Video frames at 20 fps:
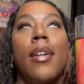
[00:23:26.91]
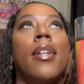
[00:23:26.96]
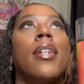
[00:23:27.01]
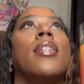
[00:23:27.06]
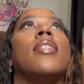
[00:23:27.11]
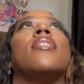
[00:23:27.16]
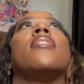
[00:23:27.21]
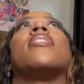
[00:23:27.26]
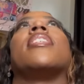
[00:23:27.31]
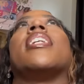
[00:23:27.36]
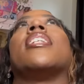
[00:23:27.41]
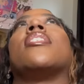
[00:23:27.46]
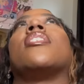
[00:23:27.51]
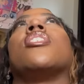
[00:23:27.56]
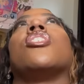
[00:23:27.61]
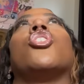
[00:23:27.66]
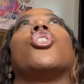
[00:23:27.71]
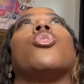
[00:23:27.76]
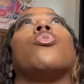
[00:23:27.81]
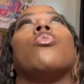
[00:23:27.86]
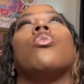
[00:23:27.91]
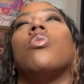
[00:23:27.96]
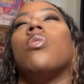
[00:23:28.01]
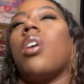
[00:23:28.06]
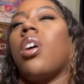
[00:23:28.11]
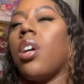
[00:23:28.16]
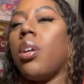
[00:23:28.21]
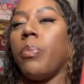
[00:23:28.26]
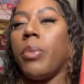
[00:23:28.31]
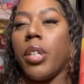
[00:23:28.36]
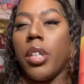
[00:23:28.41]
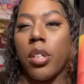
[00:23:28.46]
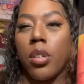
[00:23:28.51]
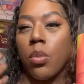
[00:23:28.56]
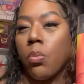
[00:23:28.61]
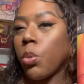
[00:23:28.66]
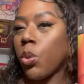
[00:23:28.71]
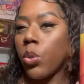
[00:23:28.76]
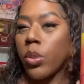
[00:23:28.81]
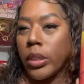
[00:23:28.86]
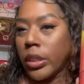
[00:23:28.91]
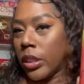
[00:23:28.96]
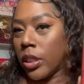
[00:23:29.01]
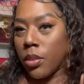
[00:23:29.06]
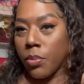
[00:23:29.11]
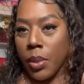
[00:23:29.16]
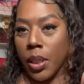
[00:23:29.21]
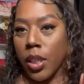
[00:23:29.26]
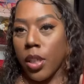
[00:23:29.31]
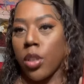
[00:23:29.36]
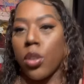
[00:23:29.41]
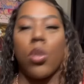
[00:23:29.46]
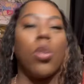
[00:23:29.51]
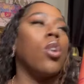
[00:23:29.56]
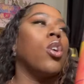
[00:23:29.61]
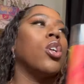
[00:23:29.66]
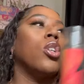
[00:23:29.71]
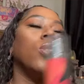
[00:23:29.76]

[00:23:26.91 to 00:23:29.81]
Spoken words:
It's that Central Come Here Boy smell.